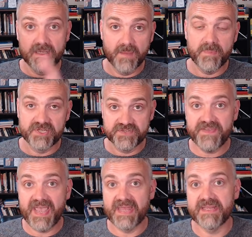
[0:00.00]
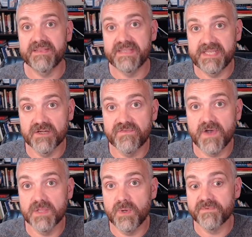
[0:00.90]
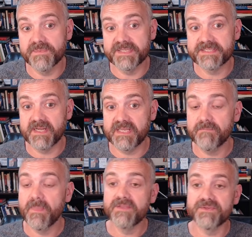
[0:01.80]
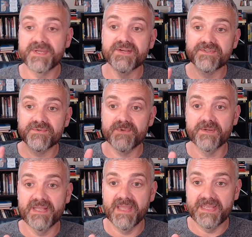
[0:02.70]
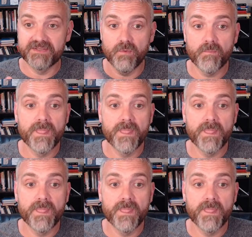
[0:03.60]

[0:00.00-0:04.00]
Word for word: a bunch of fat in the year follow up from this study. So here's what I really like though